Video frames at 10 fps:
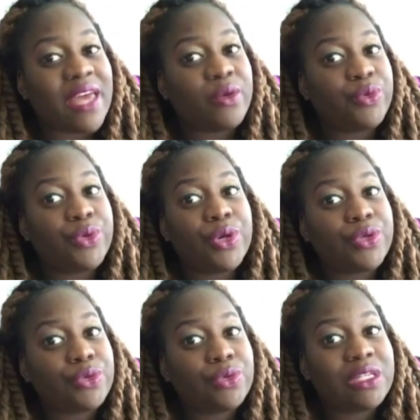I don't know
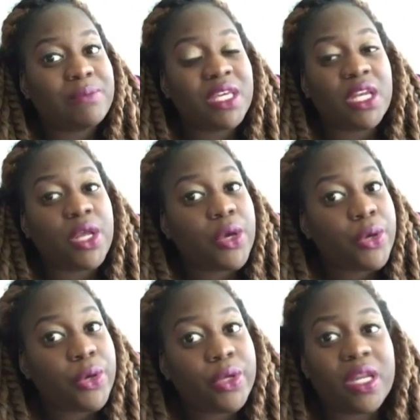you. Leave me
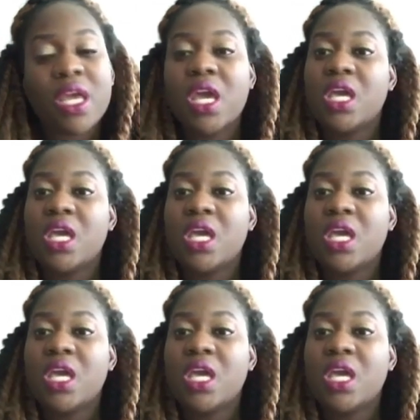alone.